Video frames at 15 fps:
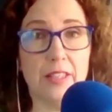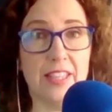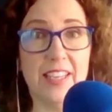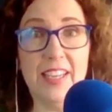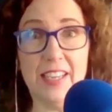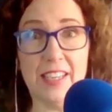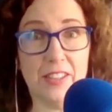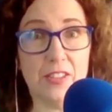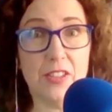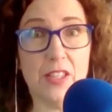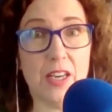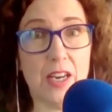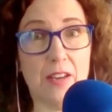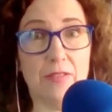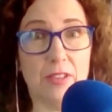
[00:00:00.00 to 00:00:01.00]
things
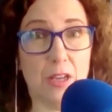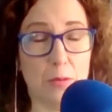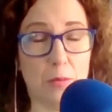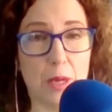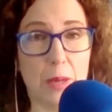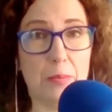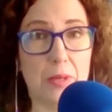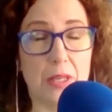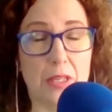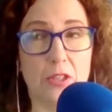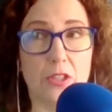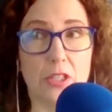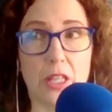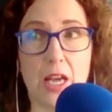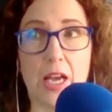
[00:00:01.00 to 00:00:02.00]
that have come up in
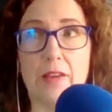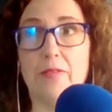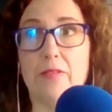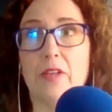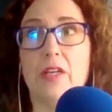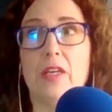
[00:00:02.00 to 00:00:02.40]
your life.